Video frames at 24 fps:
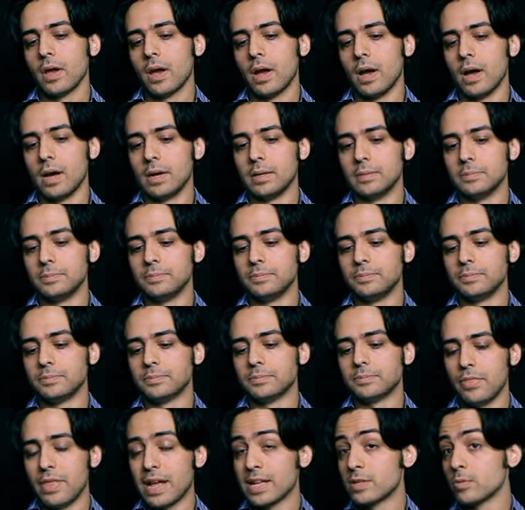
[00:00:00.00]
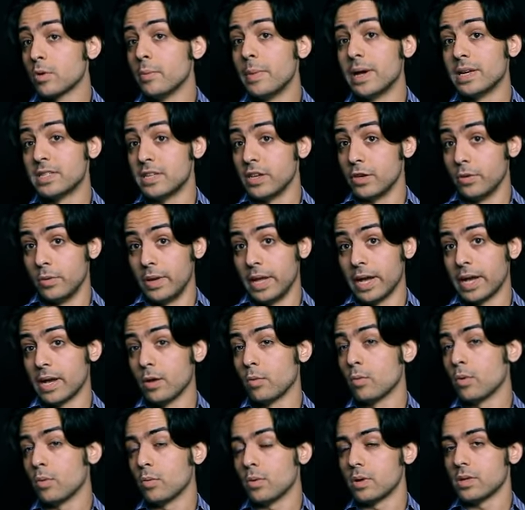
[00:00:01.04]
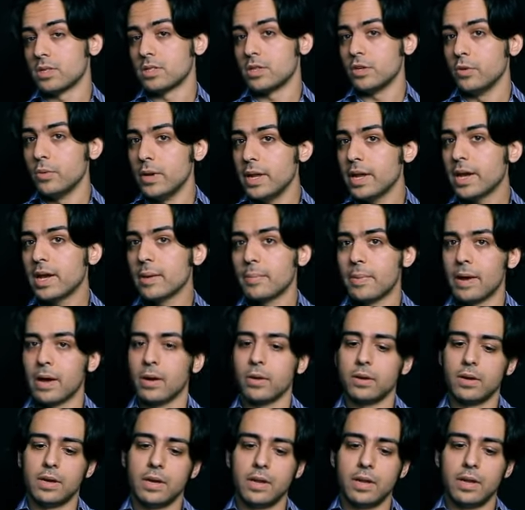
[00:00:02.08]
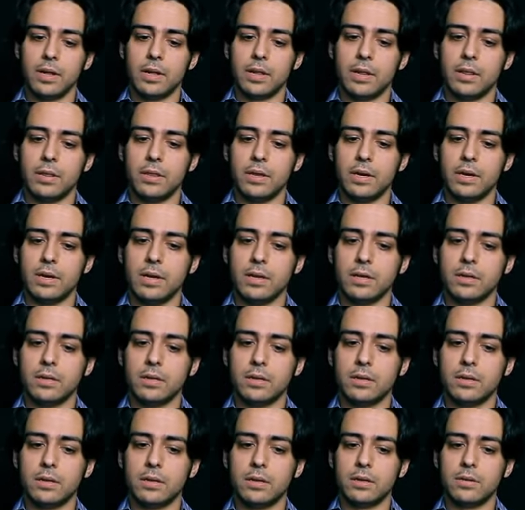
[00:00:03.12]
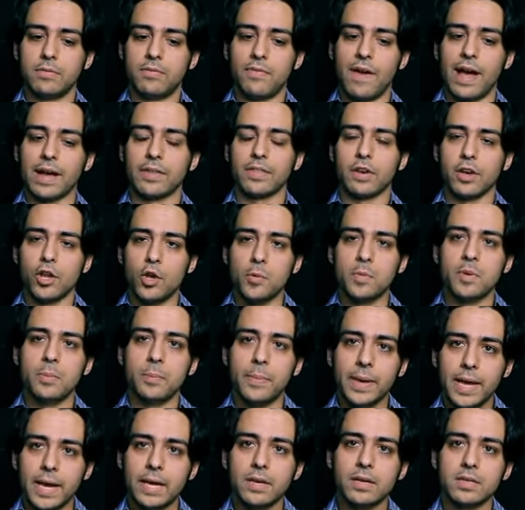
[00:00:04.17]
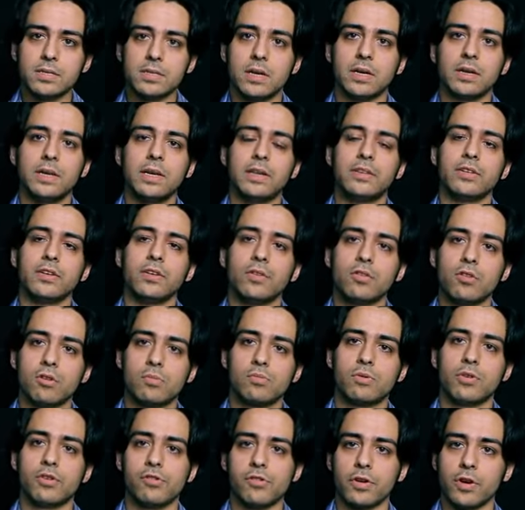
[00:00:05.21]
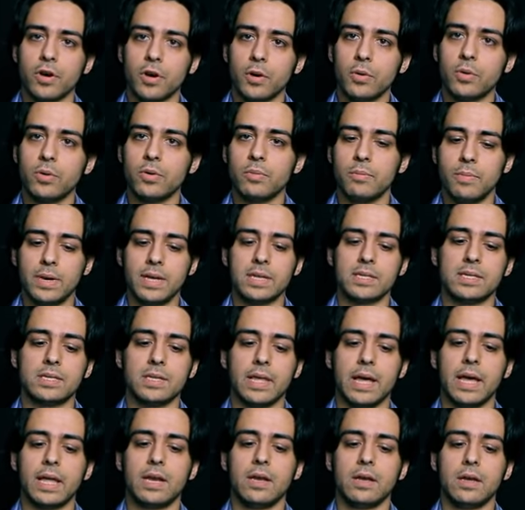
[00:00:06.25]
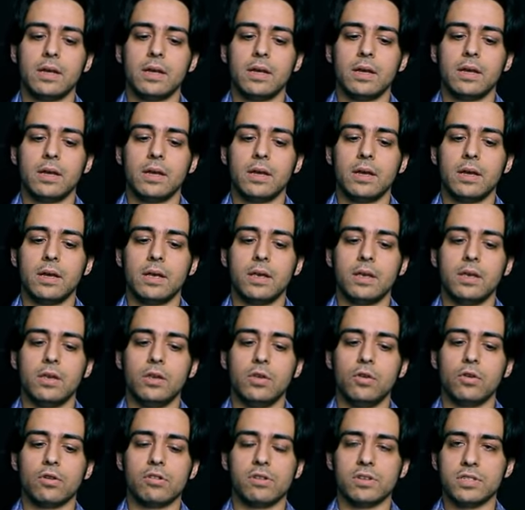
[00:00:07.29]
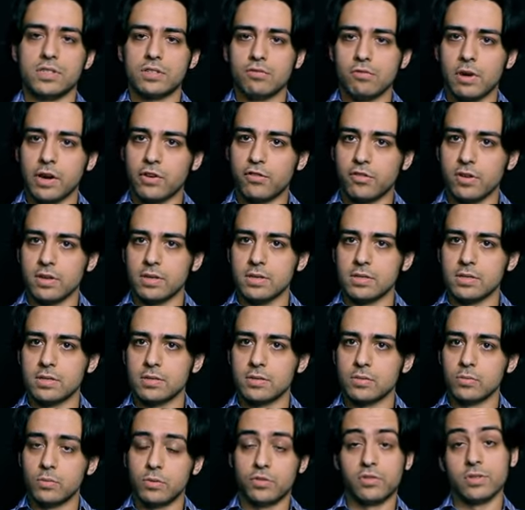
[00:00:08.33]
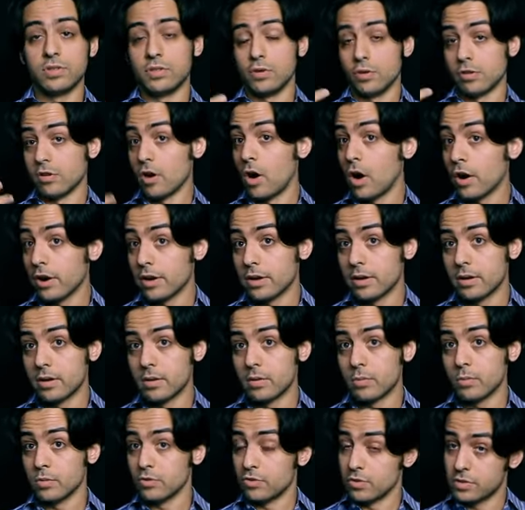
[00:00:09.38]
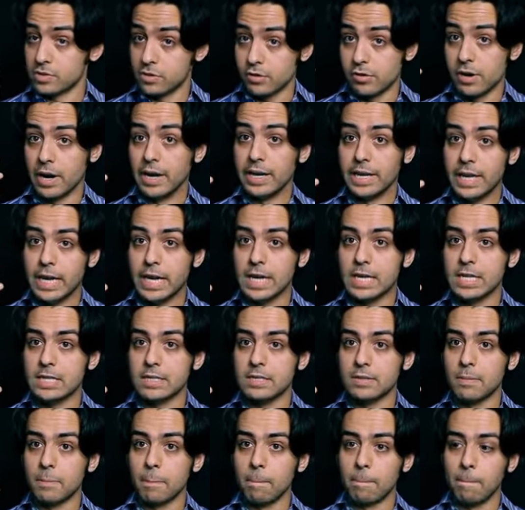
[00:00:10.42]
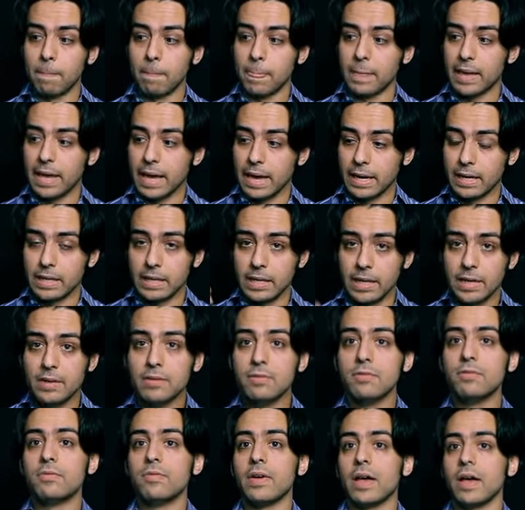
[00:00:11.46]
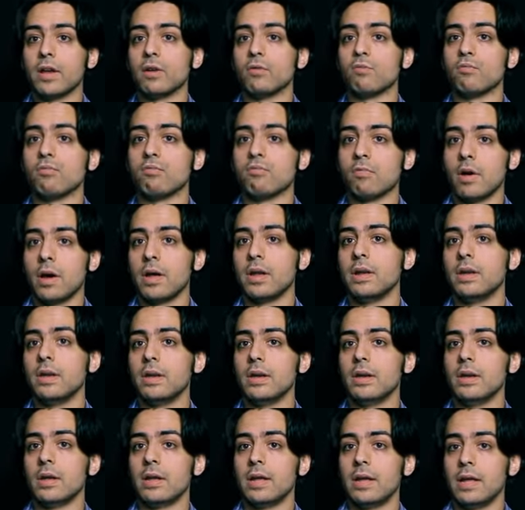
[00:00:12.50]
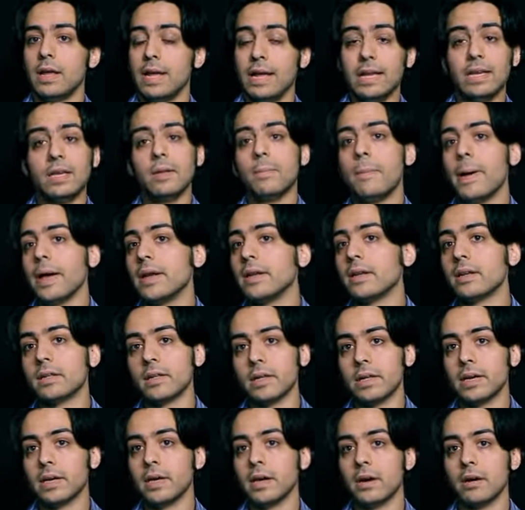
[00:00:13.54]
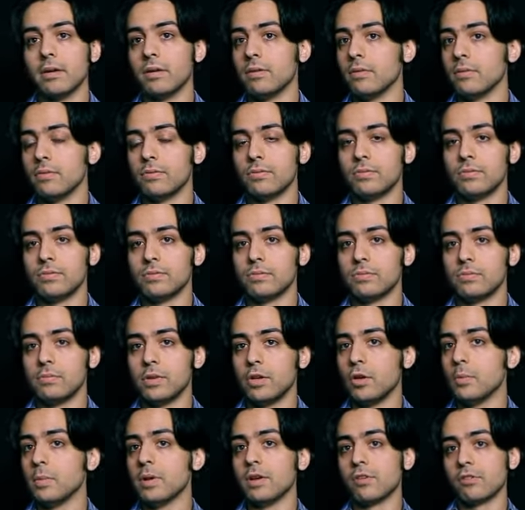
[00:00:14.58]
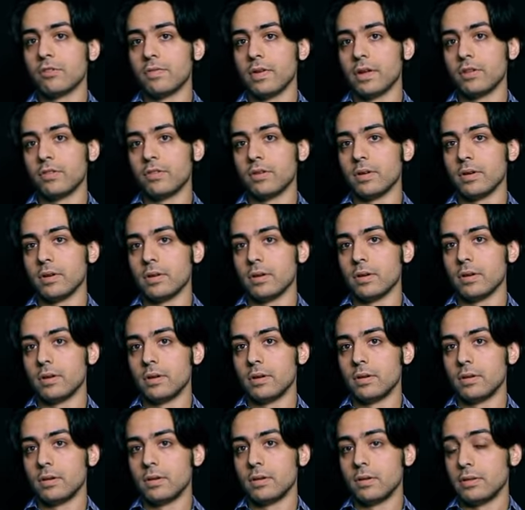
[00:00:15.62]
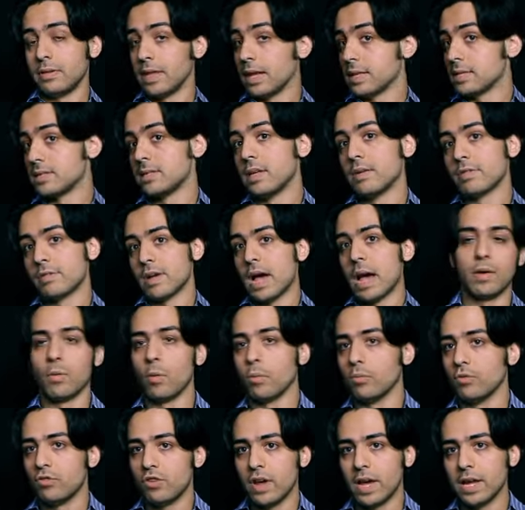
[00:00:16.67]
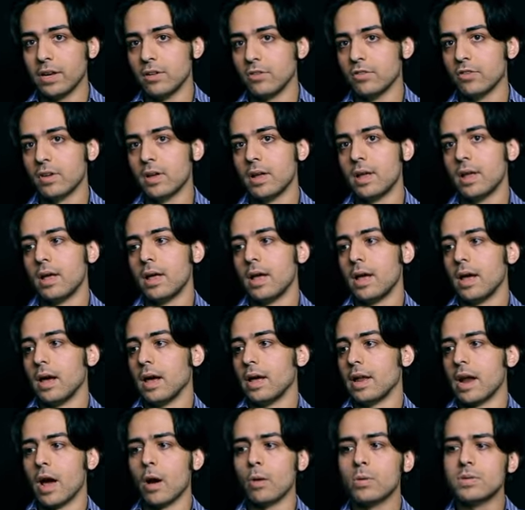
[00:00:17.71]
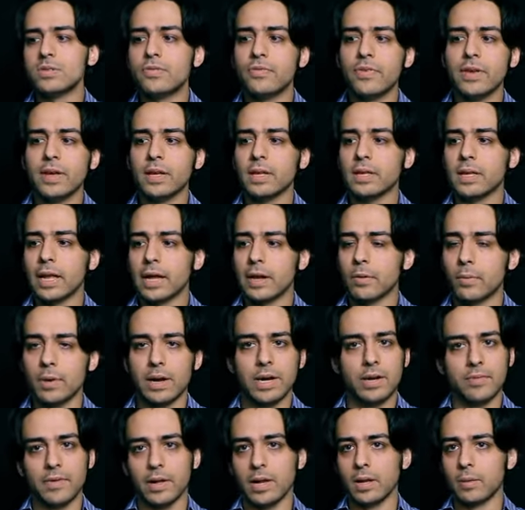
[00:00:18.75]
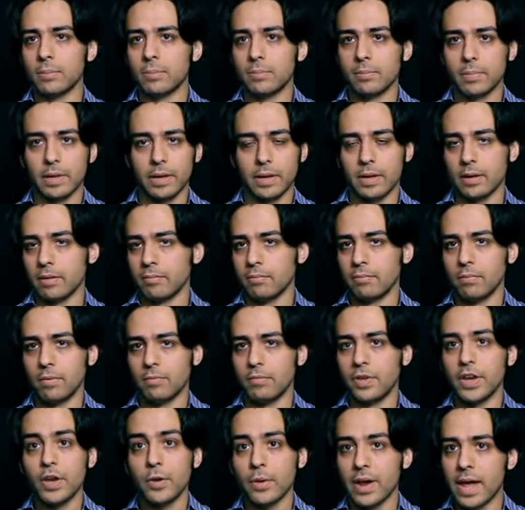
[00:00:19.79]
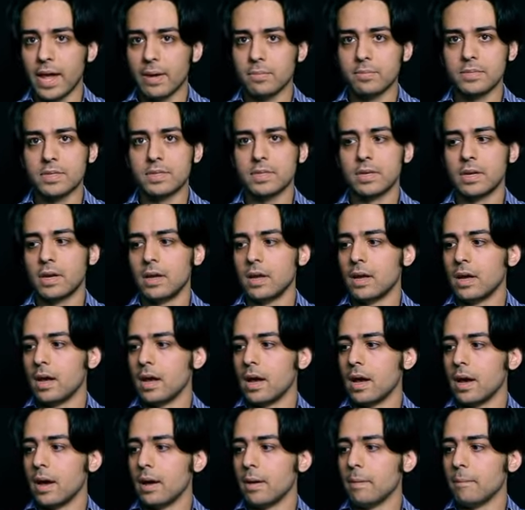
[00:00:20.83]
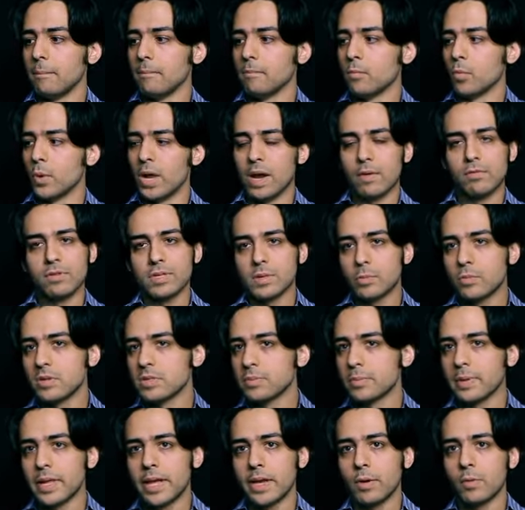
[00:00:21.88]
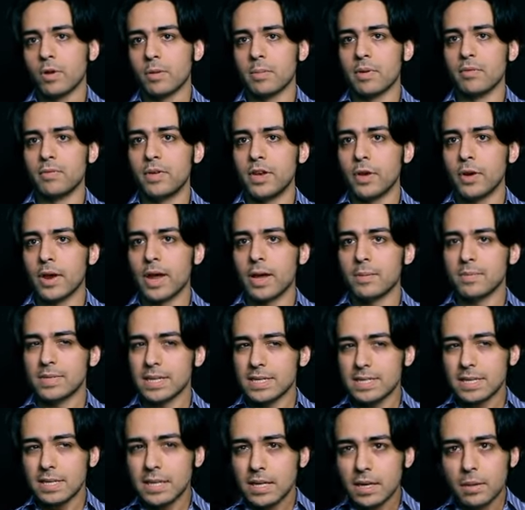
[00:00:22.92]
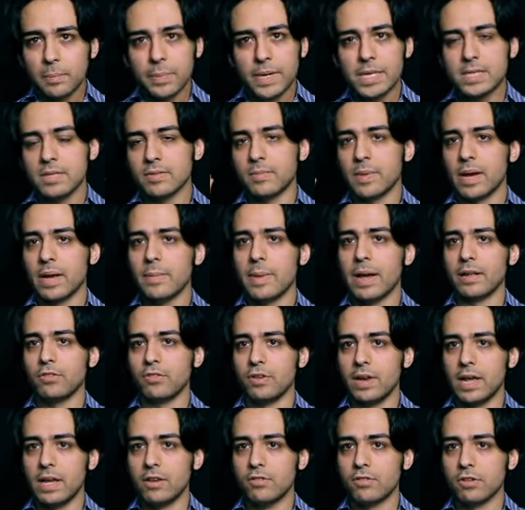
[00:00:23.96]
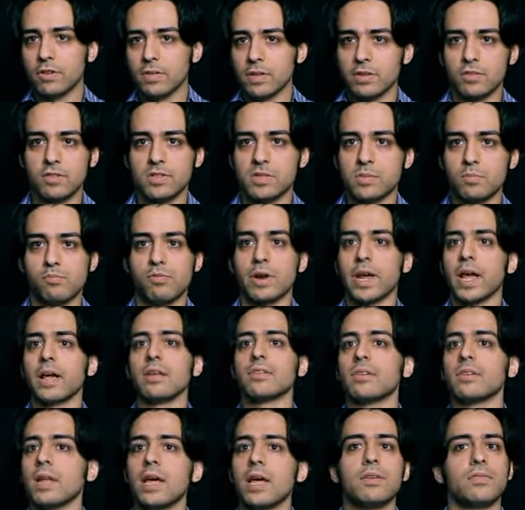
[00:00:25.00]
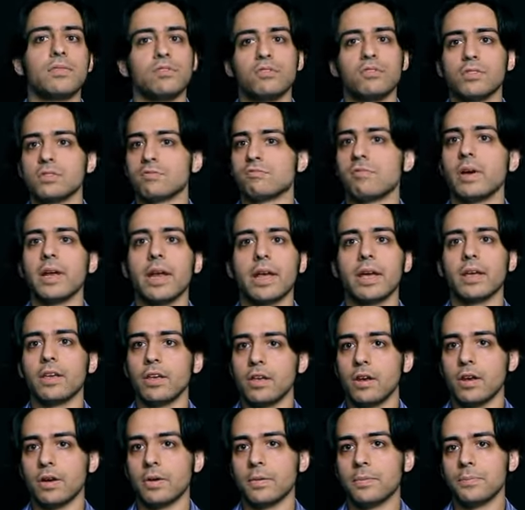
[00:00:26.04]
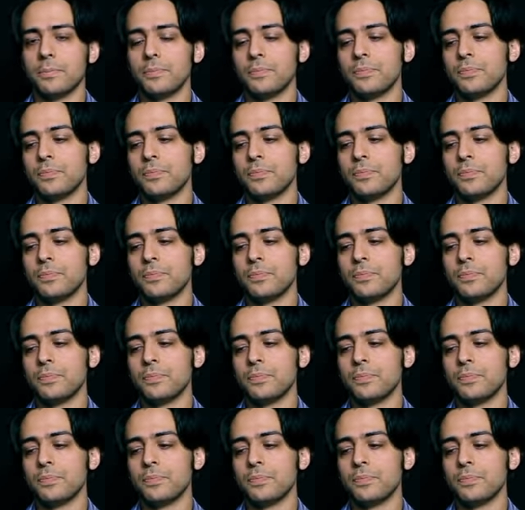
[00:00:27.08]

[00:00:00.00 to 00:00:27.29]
Um, that's what makes it unique. And what's unique about the fact that a human being does not need to interpret your code means that your instructions, which is your art, which is your ideas, can live and run independently of human intervention. That's never how It won't change. And I always feel like when I develop like a, video games, um, whenever someone is playing one of my video games, that's a little piece of my imagination that's just springing to life and just running, you know?